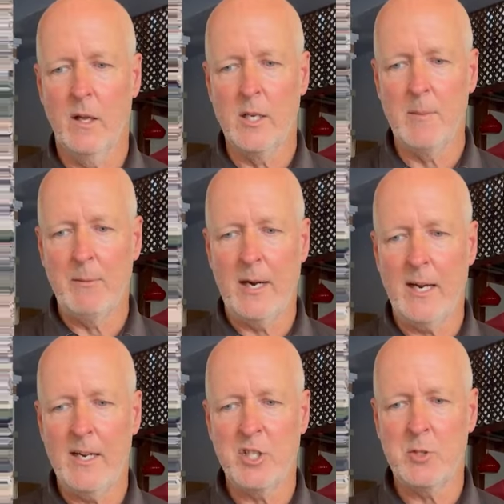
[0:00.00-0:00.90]
You might
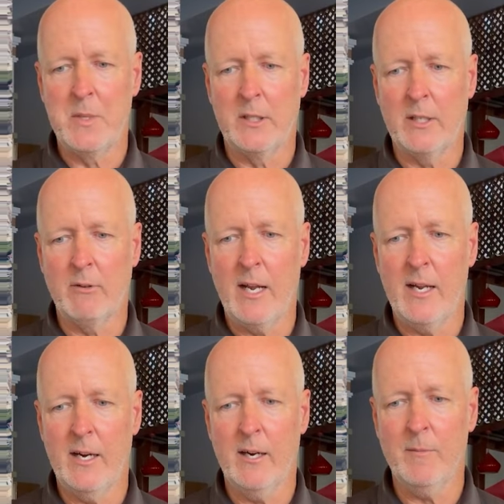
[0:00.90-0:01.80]
recognize this building right
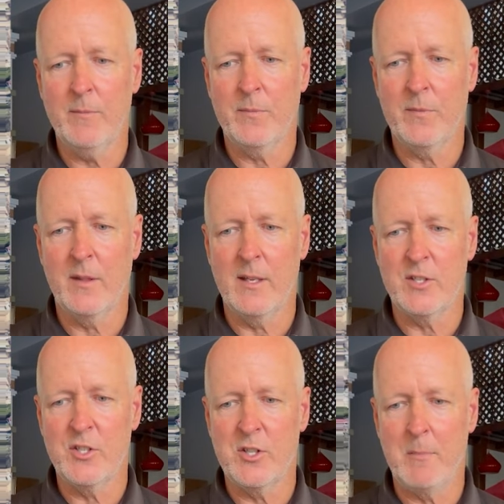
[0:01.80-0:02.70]
here. This
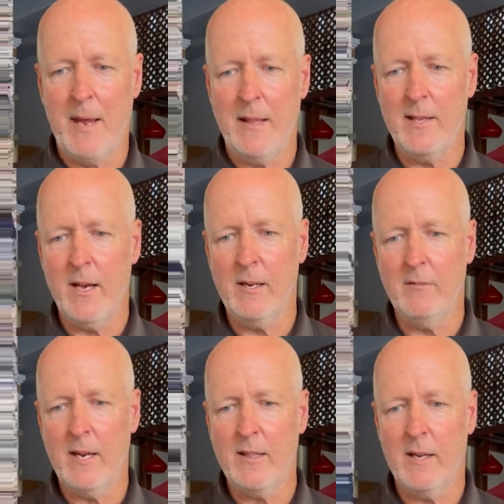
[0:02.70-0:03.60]
is the Pantheon
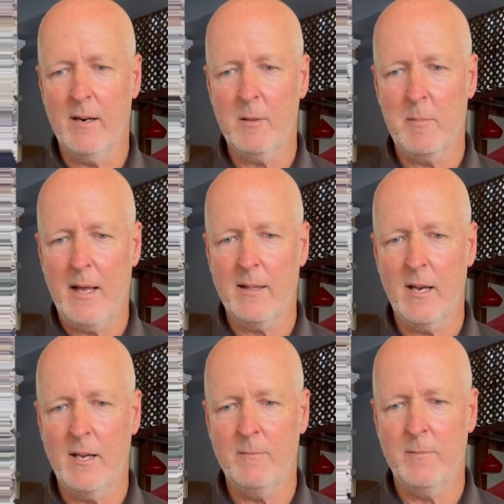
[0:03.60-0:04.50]
right there, the
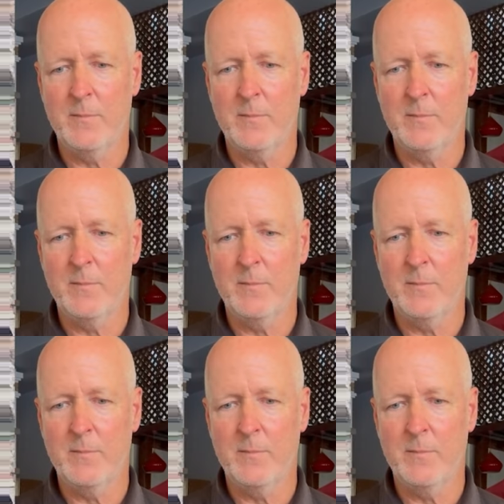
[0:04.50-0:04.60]
Pantheon.